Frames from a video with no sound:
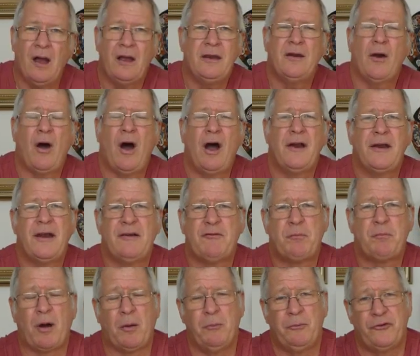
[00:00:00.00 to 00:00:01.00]
You know, I don't have a
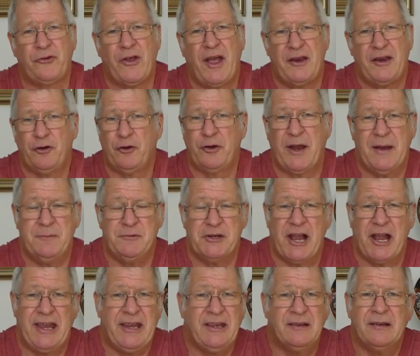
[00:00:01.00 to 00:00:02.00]
problem saying your name,
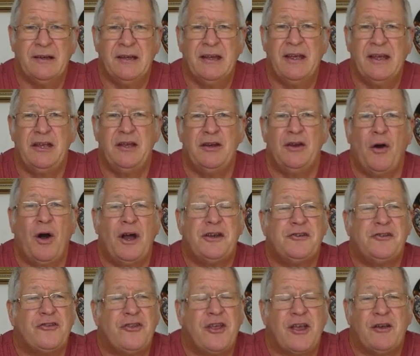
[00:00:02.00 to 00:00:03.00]
Jelle. You know, I
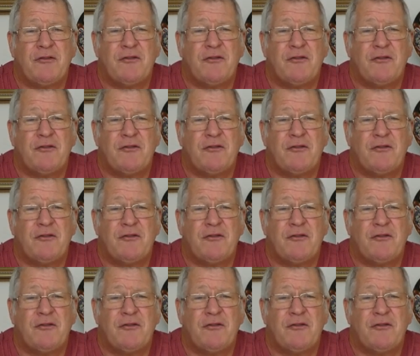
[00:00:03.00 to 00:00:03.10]
just think